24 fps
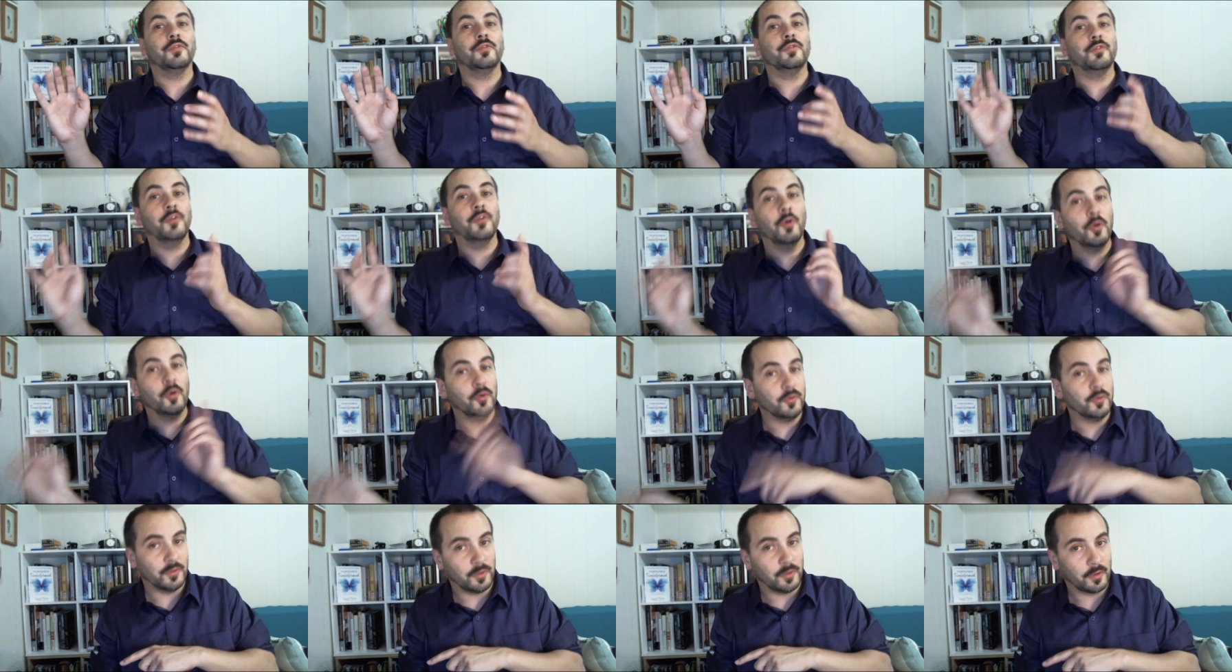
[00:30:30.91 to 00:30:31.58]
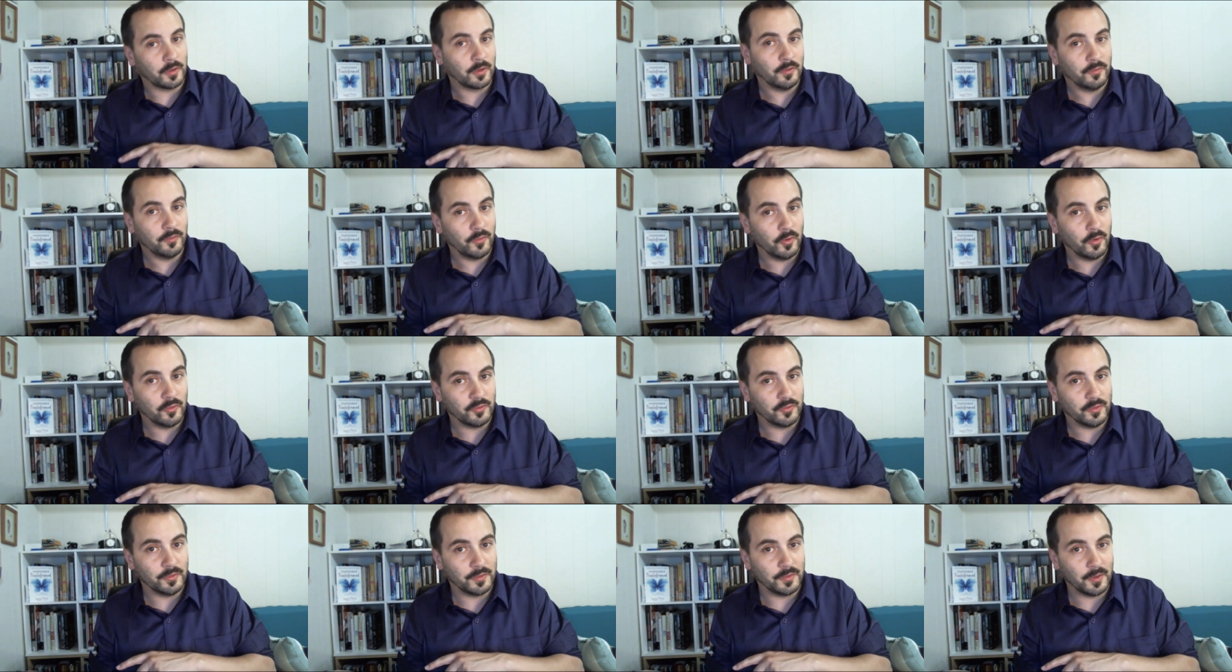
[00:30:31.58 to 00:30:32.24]
those are the
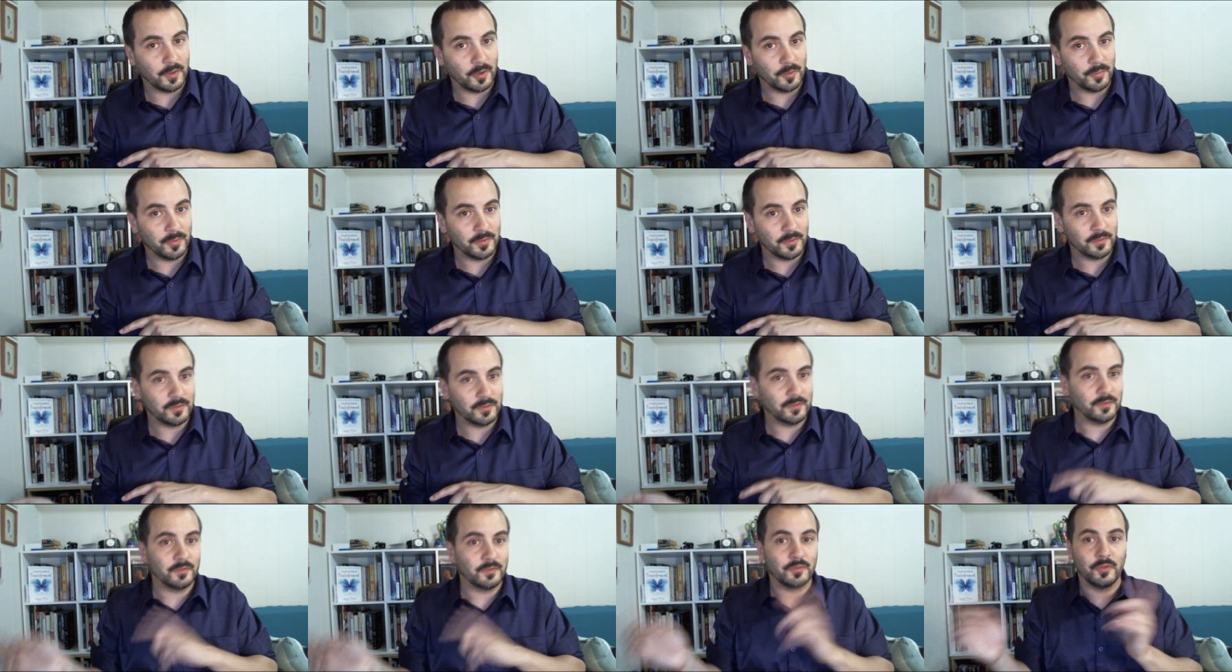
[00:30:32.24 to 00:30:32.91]
conversion therapists.